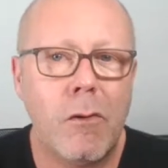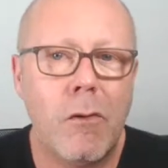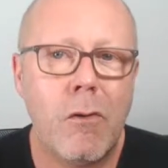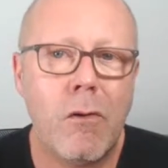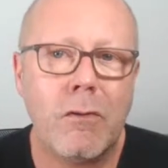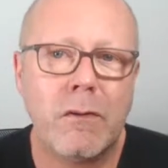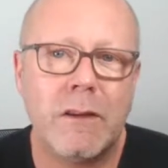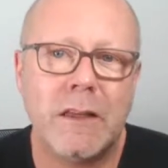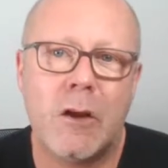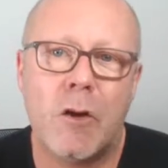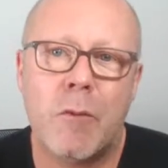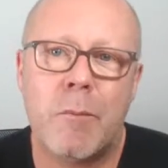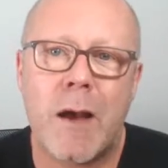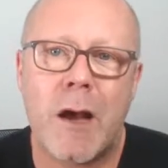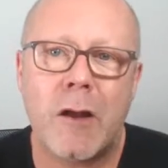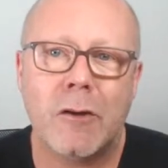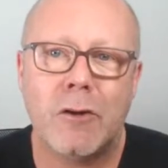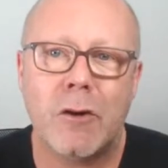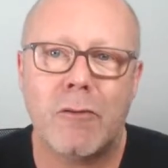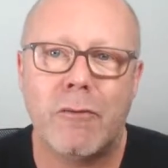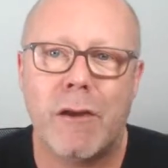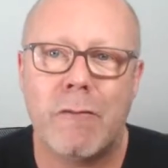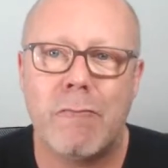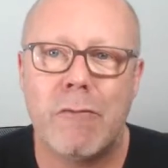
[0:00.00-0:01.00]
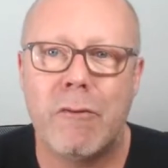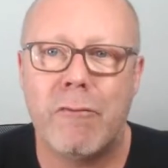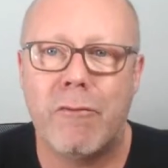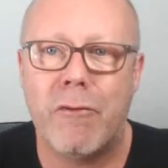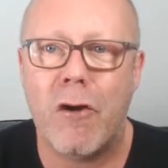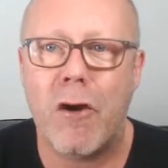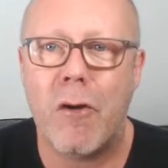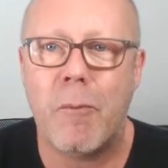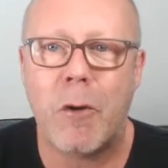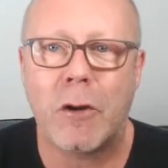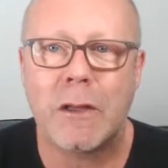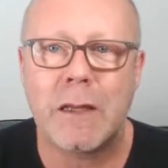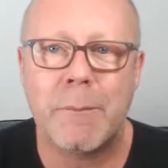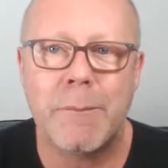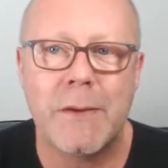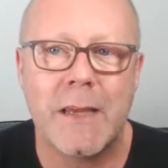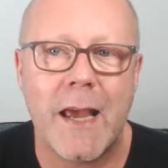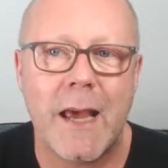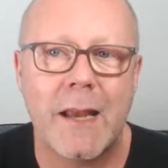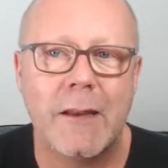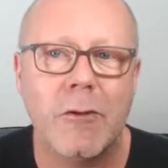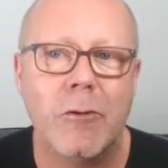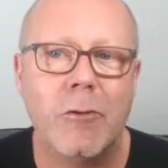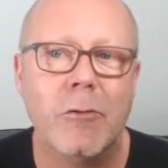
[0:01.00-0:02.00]
or the amount of a reverb on a
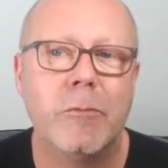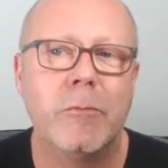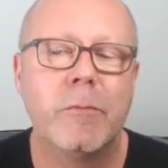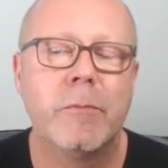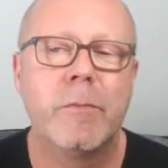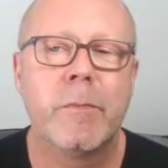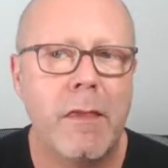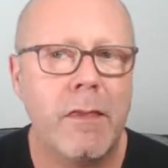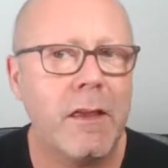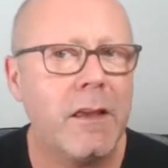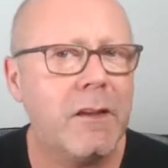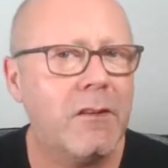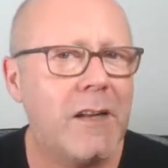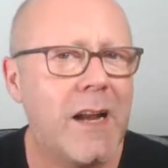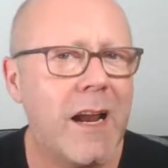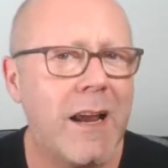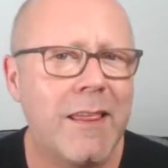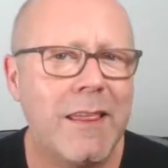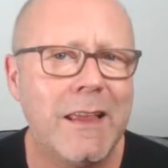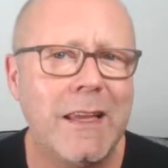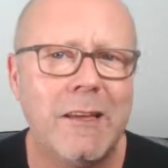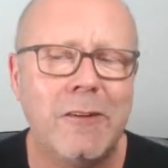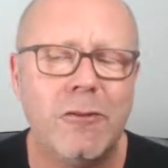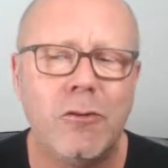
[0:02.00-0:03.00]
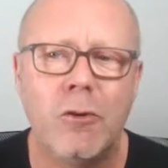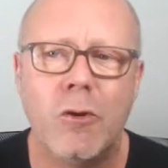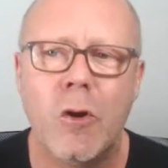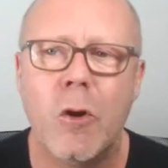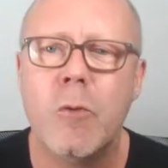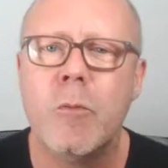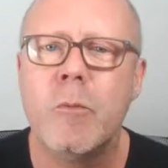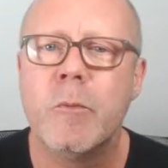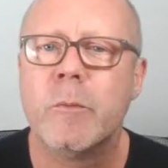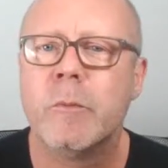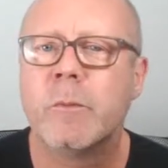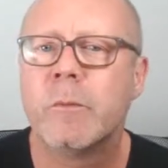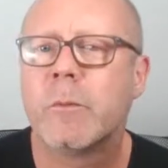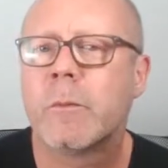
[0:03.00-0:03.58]
piano, things like these, you know.